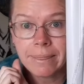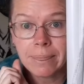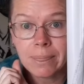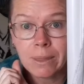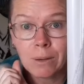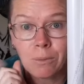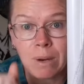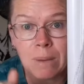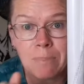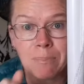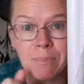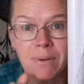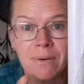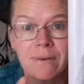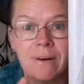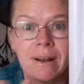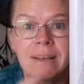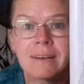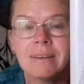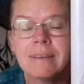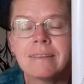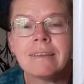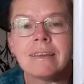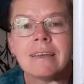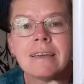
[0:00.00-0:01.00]
the whip
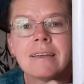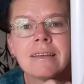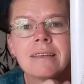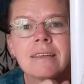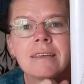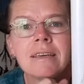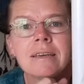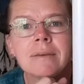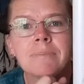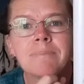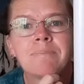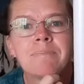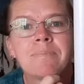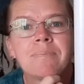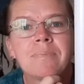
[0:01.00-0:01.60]
parade at the end of the year.